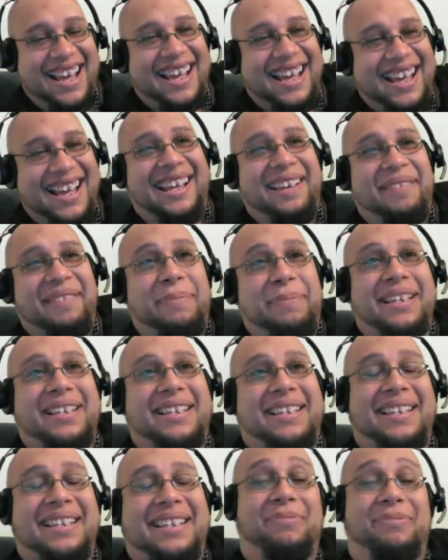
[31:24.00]

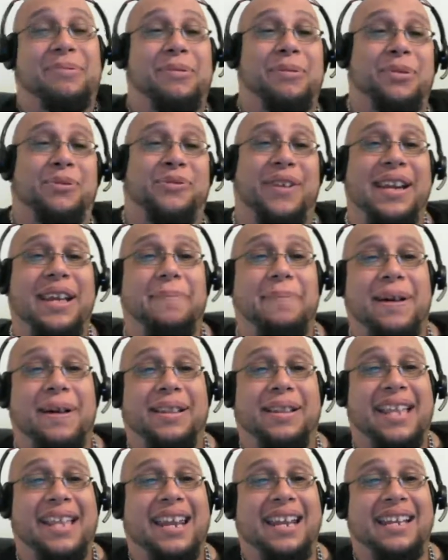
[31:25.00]
But what's funny
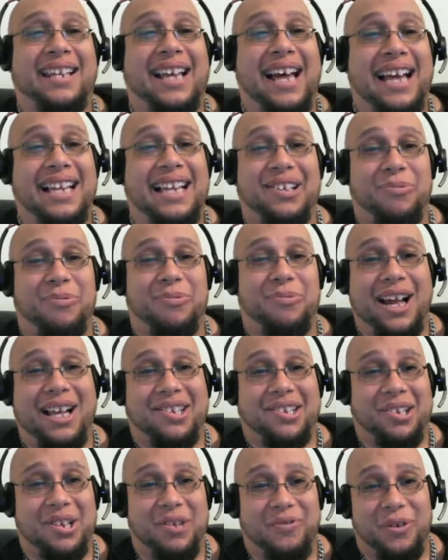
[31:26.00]
about that is I just
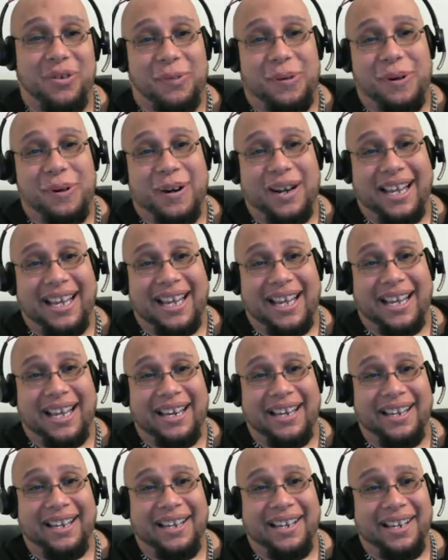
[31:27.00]
watched Civil War again,
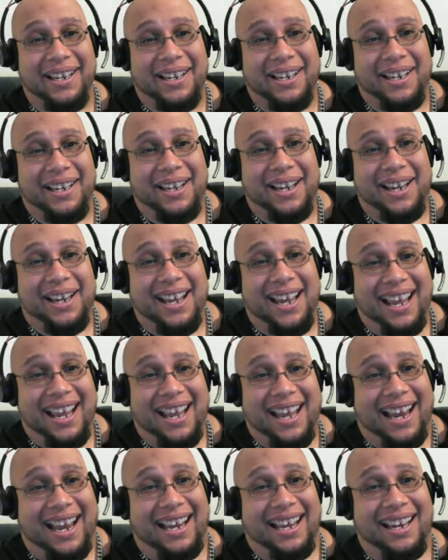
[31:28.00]

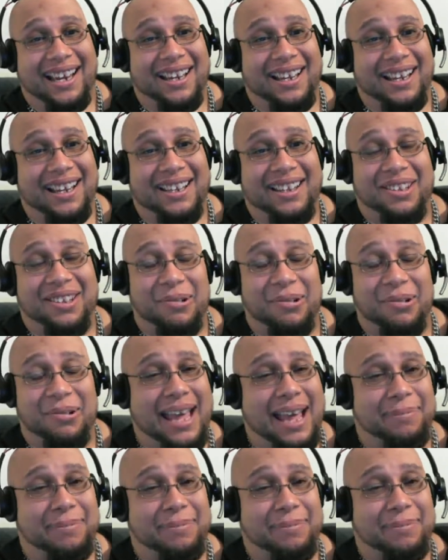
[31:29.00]
and
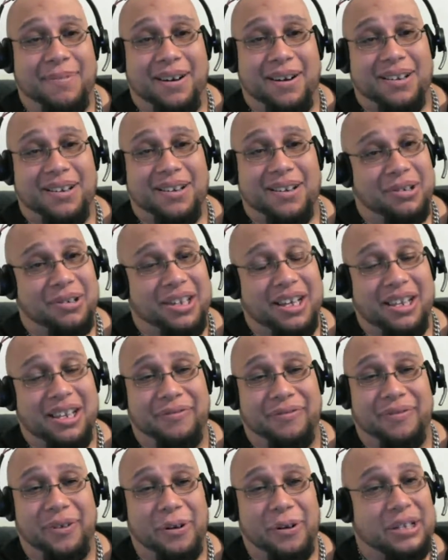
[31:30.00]
dude, Captain America
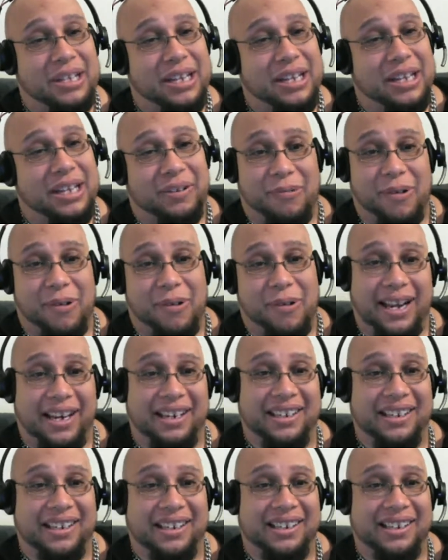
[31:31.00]
was killing folks left and
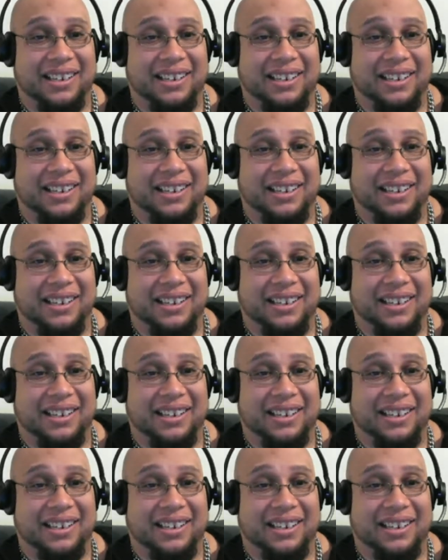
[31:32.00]
right.